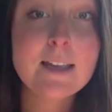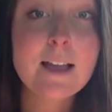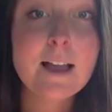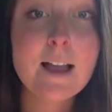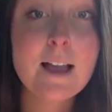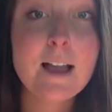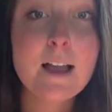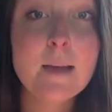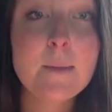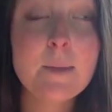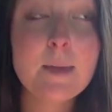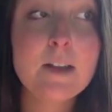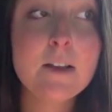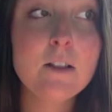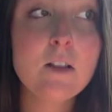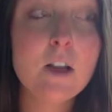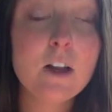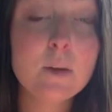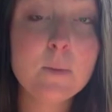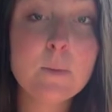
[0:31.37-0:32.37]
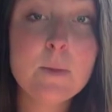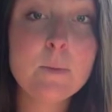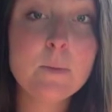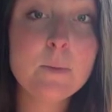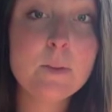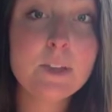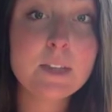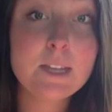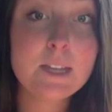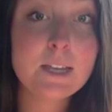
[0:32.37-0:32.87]
And a lot of
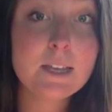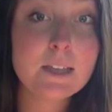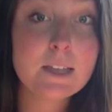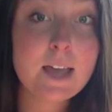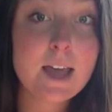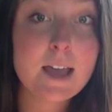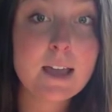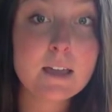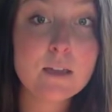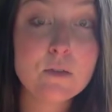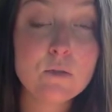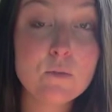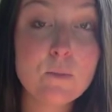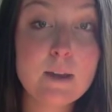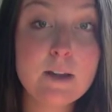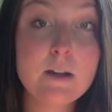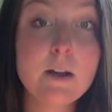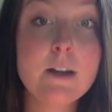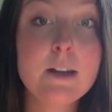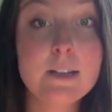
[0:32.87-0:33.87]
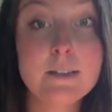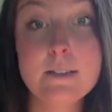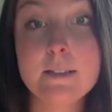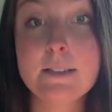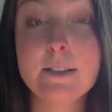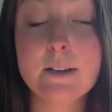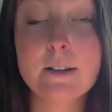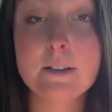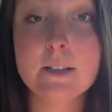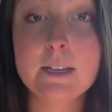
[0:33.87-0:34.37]
people think that you might not
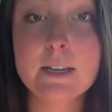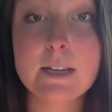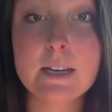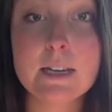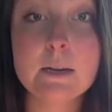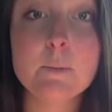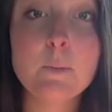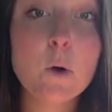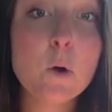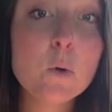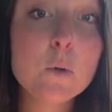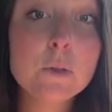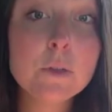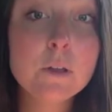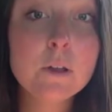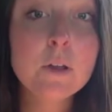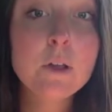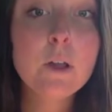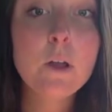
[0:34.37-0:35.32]
necessarily need both,